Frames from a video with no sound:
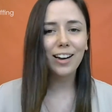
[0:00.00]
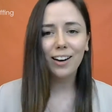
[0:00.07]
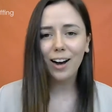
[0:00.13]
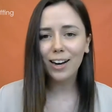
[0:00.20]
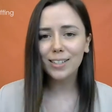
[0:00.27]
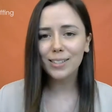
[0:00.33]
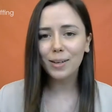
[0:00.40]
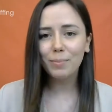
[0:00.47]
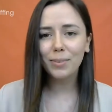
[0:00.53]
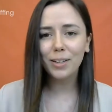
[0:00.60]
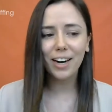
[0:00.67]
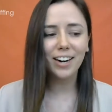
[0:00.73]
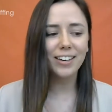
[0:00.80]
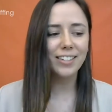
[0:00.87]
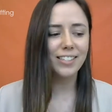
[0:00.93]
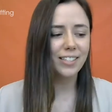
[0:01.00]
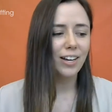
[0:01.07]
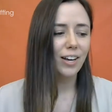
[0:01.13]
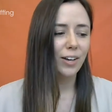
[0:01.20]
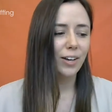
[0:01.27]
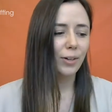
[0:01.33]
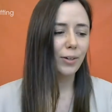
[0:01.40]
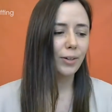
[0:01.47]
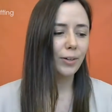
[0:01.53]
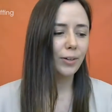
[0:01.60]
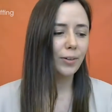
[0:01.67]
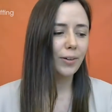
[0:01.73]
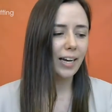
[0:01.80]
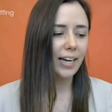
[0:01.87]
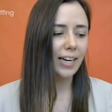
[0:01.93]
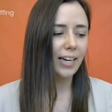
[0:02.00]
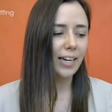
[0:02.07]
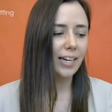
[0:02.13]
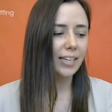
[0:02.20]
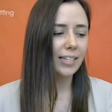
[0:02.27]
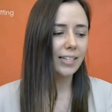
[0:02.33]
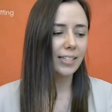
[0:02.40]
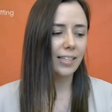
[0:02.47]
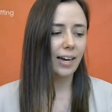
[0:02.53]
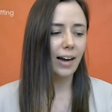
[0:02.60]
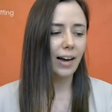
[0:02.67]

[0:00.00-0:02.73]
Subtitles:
an awesome nurse who is